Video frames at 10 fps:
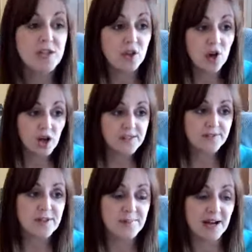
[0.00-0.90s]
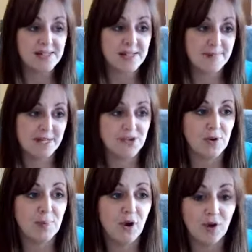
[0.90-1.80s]
the cost for the Marketing
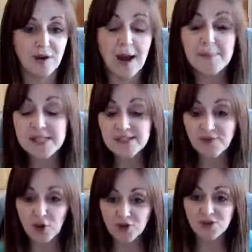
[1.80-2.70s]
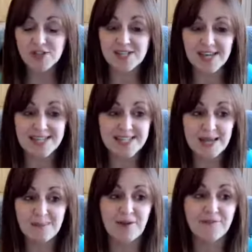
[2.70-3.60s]
Mastery Programme is
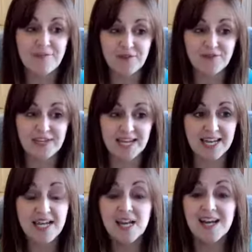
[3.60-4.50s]
£498.50,